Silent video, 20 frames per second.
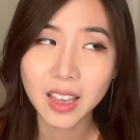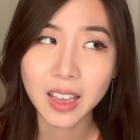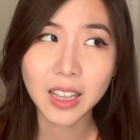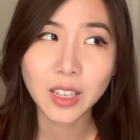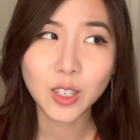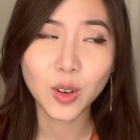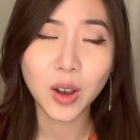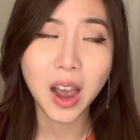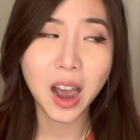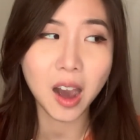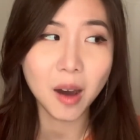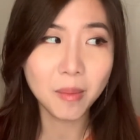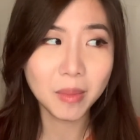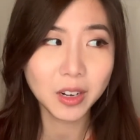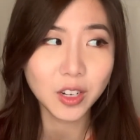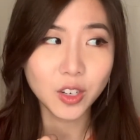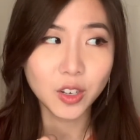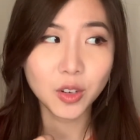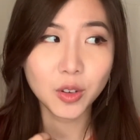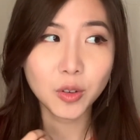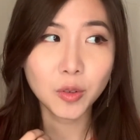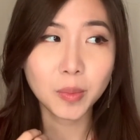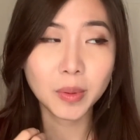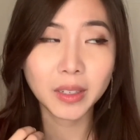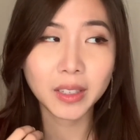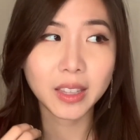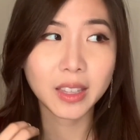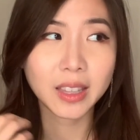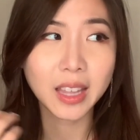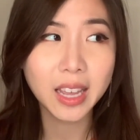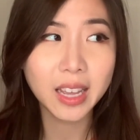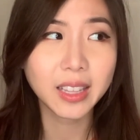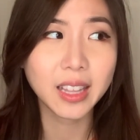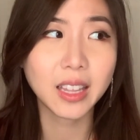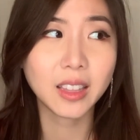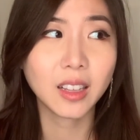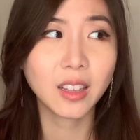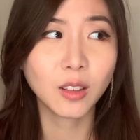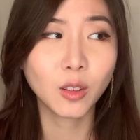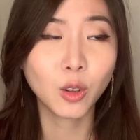And so how much do you think
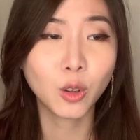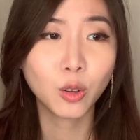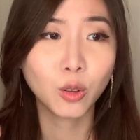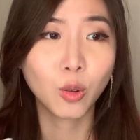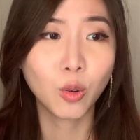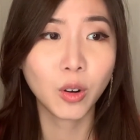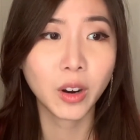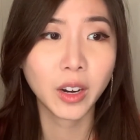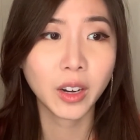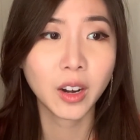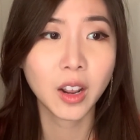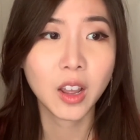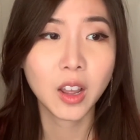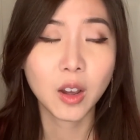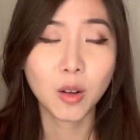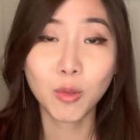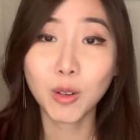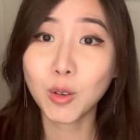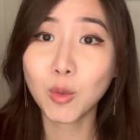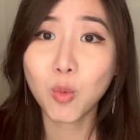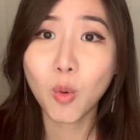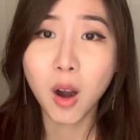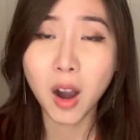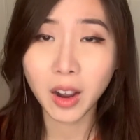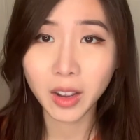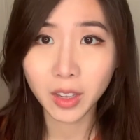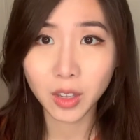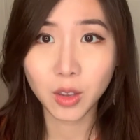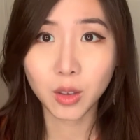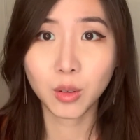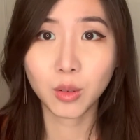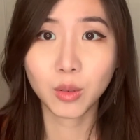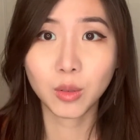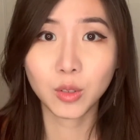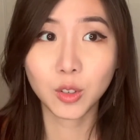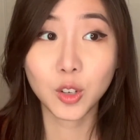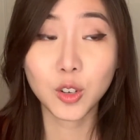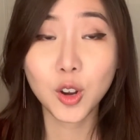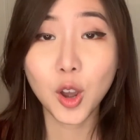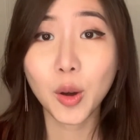that the Lord would want you
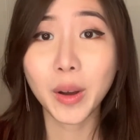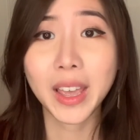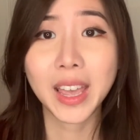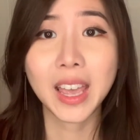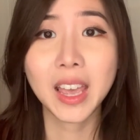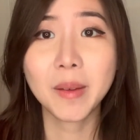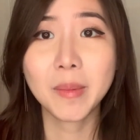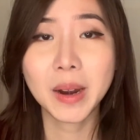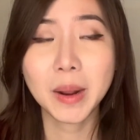to know him?